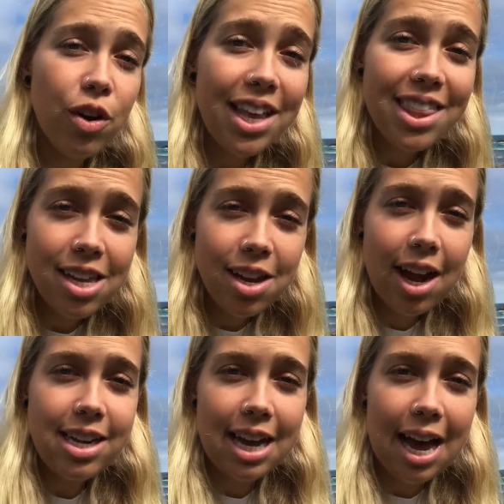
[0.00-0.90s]
or anything you'd
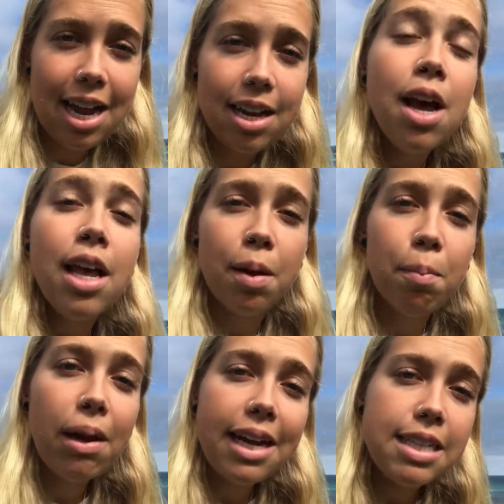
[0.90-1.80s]
like to add,
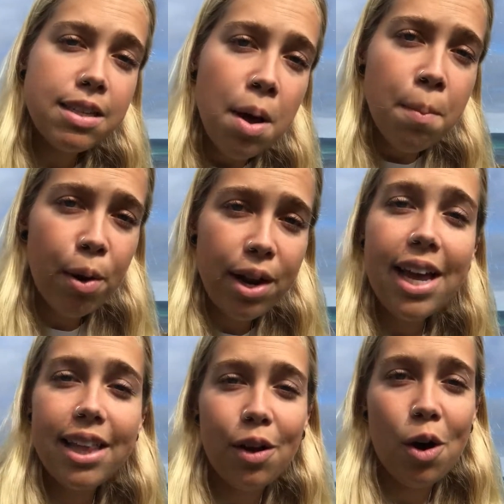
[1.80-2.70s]
then please put it
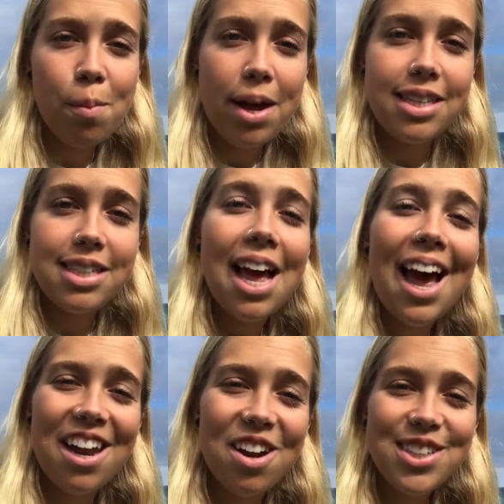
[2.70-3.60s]
in the comments,
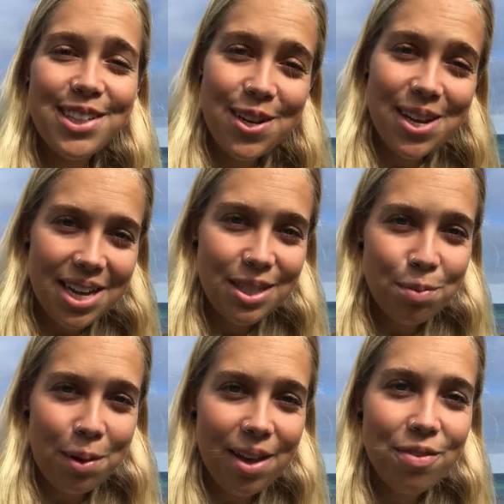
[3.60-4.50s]
and I'll see you
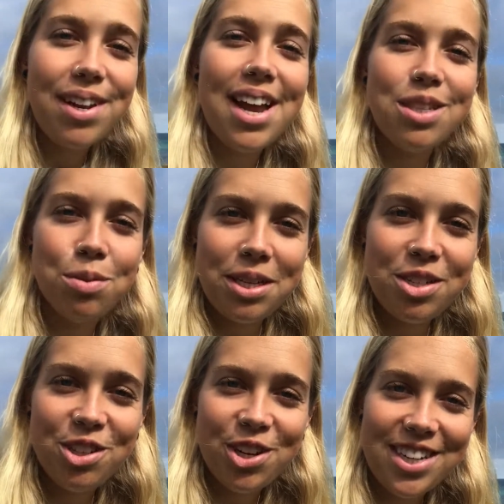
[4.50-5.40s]
next week for next
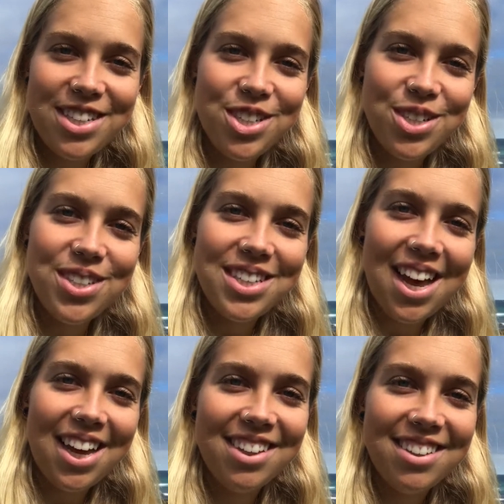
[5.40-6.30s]
week's Tune In
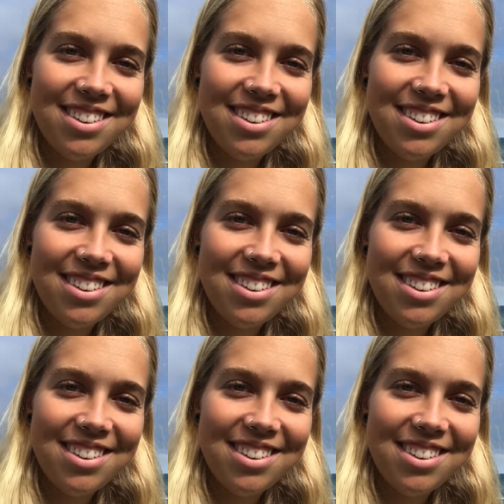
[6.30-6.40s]
Tuesday.